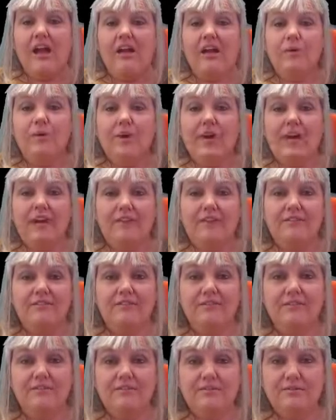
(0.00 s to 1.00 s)
We have
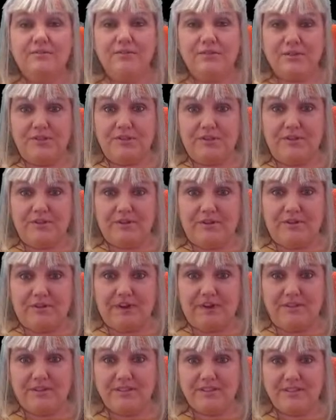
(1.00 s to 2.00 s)
still snow on the
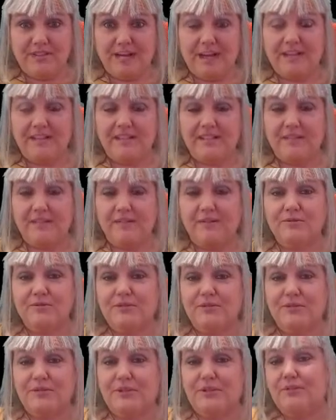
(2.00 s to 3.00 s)
ground, and I was
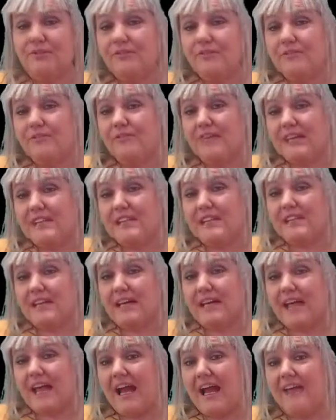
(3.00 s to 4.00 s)
talking to a friend
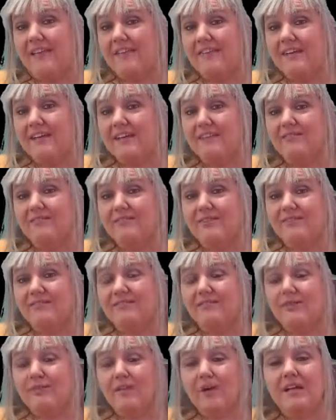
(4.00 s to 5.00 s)
today and they
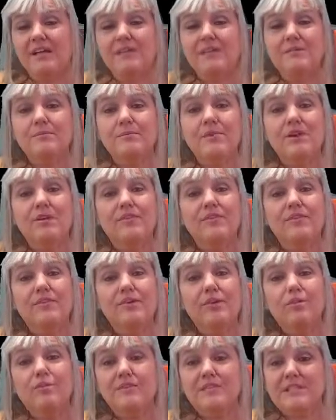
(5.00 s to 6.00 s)
reminded me of an
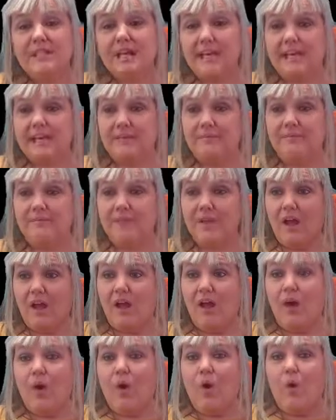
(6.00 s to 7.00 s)
old saying:
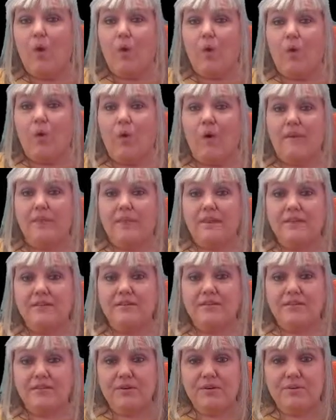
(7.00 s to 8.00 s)
when there's
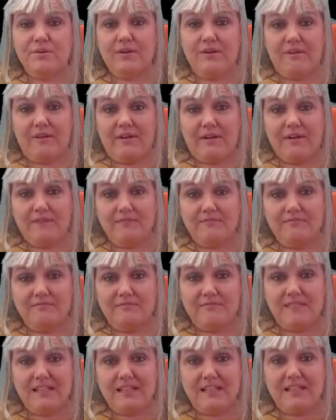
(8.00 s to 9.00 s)
snow on the
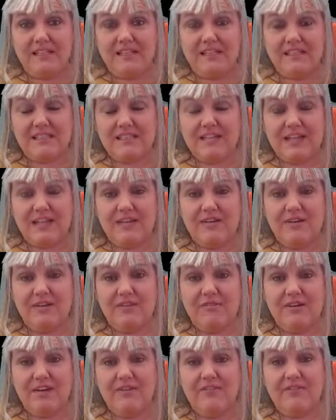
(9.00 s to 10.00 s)
ground, it's staying
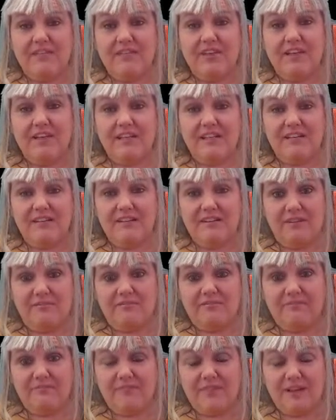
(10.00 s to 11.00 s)
ready for the next lot.
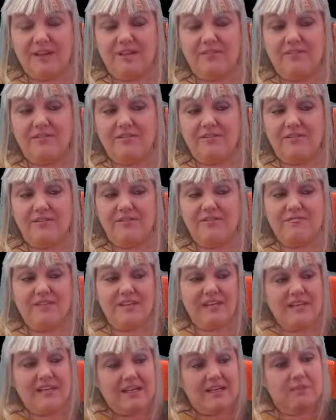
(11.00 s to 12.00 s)
I thought, oh
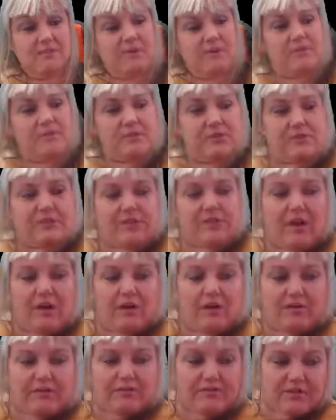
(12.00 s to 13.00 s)
yeah, let me turn that
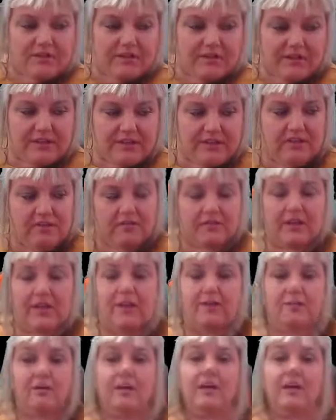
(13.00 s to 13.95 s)
off, I don't need that on now.